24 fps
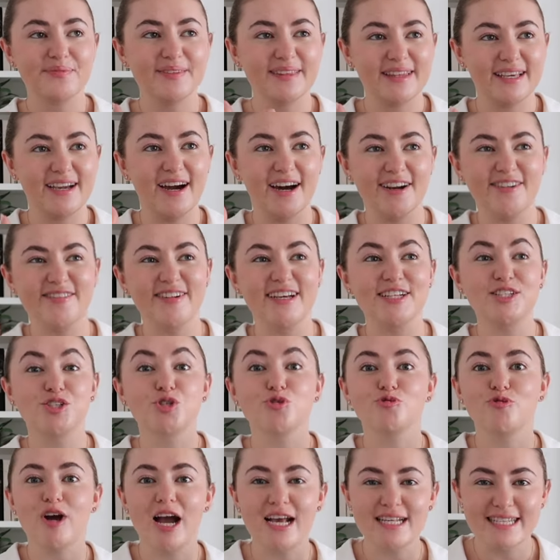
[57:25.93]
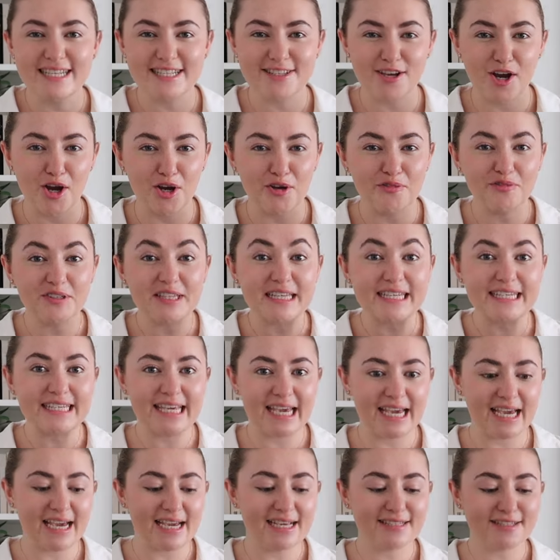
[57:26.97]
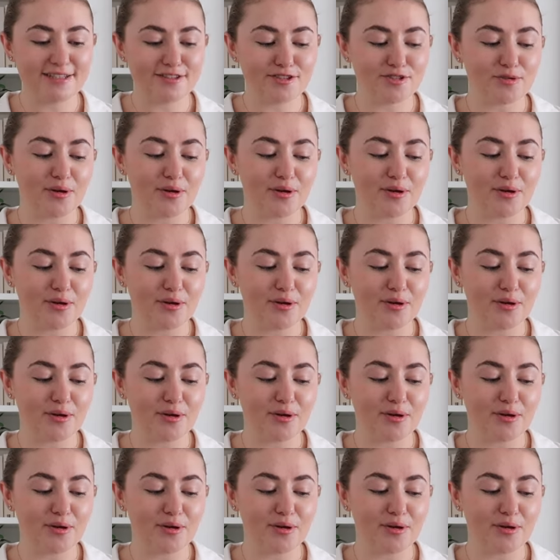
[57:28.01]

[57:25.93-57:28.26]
the kind of like dresses over the years.